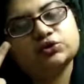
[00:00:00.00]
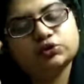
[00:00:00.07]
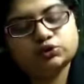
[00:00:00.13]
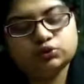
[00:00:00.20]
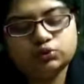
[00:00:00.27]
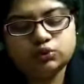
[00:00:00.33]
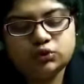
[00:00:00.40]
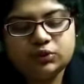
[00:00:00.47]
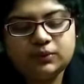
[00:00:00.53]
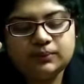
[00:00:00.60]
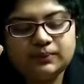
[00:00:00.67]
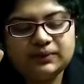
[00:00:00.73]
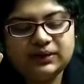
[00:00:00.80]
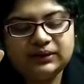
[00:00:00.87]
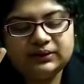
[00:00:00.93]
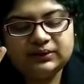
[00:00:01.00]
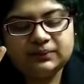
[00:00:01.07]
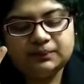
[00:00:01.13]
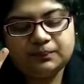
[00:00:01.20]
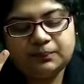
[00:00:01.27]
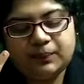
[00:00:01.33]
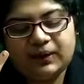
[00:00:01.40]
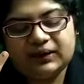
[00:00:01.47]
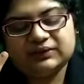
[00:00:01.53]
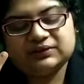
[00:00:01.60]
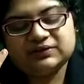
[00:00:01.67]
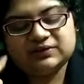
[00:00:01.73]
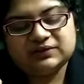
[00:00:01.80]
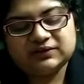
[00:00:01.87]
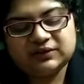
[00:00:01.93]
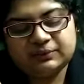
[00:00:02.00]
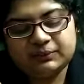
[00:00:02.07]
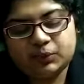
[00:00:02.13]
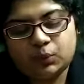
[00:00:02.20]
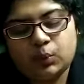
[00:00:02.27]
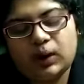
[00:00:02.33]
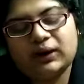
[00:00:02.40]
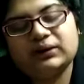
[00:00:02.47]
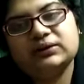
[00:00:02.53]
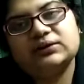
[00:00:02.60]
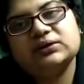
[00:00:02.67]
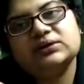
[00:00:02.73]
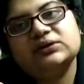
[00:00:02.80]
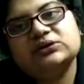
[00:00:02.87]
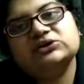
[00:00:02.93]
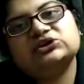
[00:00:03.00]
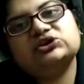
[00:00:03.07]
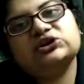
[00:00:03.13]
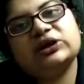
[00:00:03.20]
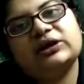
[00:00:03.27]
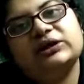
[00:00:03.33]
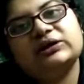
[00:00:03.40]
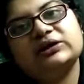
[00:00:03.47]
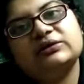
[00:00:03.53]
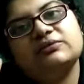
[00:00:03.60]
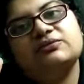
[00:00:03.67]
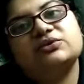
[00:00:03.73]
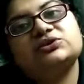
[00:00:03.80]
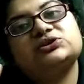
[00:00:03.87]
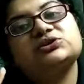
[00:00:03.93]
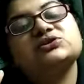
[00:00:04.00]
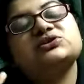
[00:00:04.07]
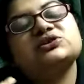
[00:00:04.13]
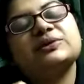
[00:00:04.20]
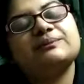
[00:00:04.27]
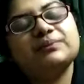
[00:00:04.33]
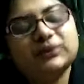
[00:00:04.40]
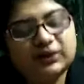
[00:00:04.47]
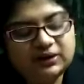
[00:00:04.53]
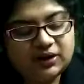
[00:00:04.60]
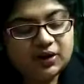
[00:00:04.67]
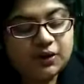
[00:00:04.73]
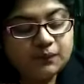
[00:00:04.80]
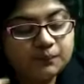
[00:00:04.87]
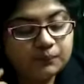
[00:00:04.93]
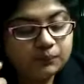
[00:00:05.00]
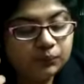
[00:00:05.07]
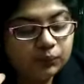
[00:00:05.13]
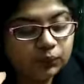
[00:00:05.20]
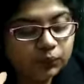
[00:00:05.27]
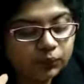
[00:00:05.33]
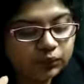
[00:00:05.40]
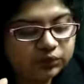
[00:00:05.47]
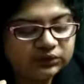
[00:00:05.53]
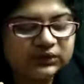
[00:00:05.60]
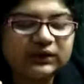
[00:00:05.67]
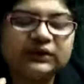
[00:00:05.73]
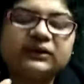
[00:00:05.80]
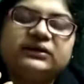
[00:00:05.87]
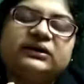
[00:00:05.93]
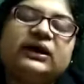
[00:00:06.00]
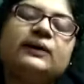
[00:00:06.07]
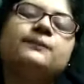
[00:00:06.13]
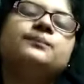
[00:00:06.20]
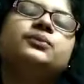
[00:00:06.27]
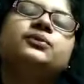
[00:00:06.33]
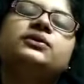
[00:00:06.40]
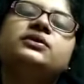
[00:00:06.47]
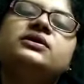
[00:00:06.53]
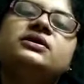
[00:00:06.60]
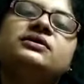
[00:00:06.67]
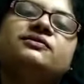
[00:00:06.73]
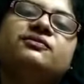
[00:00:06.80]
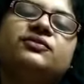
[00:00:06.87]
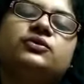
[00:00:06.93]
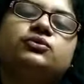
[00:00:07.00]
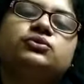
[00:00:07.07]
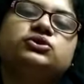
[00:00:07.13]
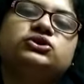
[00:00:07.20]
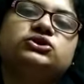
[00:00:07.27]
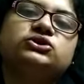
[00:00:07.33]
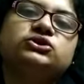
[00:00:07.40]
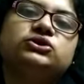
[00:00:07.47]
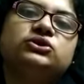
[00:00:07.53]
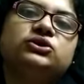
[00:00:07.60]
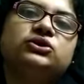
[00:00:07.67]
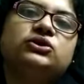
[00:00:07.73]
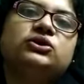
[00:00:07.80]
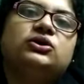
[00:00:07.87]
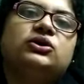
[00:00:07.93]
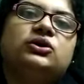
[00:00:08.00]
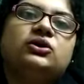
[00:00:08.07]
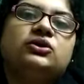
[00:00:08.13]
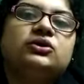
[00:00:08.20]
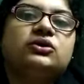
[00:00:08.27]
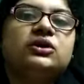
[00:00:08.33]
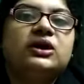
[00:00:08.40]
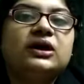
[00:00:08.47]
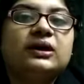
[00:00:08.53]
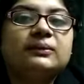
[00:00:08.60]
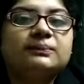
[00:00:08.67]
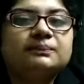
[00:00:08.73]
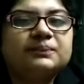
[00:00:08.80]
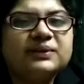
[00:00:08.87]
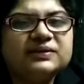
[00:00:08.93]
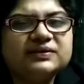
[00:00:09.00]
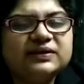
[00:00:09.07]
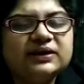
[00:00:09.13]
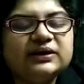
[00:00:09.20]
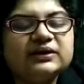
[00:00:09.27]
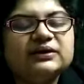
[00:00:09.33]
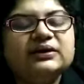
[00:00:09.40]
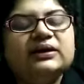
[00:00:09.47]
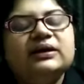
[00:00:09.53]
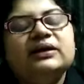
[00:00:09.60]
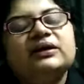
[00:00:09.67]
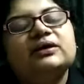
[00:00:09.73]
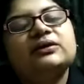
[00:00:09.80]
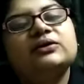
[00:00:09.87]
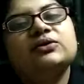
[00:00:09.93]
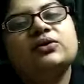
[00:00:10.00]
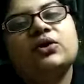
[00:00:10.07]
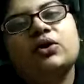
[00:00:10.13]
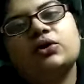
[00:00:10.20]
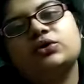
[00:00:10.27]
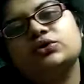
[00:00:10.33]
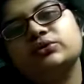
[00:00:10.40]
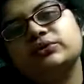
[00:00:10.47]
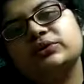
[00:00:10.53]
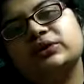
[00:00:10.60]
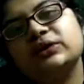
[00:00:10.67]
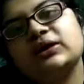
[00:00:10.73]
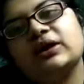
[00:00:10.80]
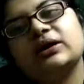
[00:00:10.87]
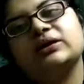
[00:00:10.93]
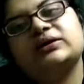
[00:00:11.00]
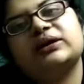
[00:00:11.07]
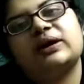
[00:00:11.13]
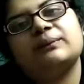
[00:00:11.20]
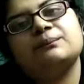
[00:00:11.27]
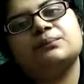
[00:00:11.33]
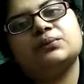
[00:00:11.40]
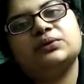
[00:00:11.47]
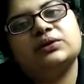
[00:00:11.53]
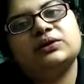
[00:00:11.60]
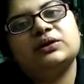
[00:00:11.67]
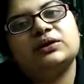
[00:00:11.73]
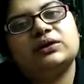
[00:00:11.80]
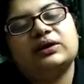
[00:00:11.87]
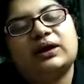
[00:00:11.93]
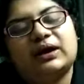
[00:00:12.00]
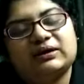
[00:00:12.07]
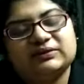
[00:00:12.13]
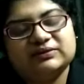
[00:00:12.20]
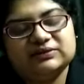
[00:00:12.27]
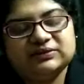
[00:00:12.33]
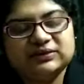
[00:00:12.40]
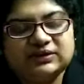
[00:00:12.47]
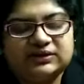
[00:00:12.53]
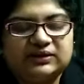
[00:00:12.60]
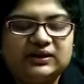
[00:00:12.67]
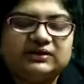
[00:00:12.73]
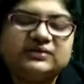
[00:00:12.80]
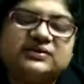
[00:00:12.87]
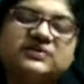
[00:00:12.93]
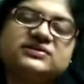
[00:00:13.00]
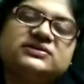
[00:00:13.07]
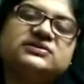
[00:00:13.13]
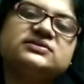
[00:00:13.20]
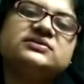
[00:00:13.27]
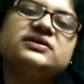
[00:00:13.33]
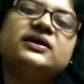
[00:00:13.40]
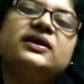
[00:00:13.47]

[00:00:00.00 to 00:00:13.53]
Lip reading: two main parts. Number one, shelter, which is something more than a temporary refuge. Basically, not only a temporary existence,